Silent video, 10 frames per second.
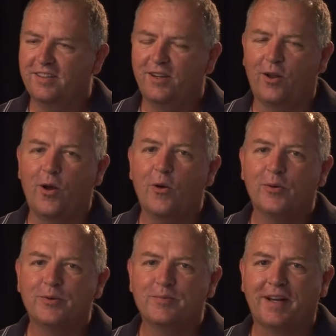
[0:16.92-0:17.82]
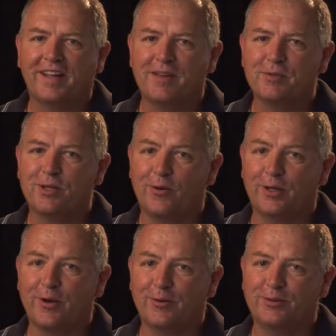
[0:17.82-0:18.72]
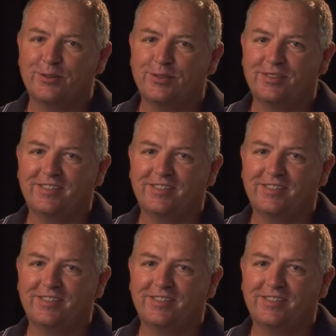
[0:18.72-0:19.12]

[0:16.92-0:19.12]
Hello, my name is Tony Roach.